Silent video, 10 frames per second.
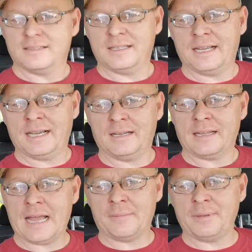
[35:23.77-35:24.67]
Yeah,
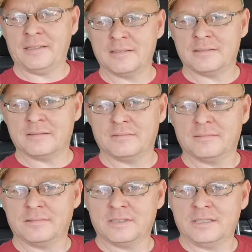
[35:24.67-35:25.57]
Abby
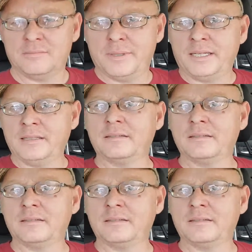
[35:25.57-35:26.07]
she's big.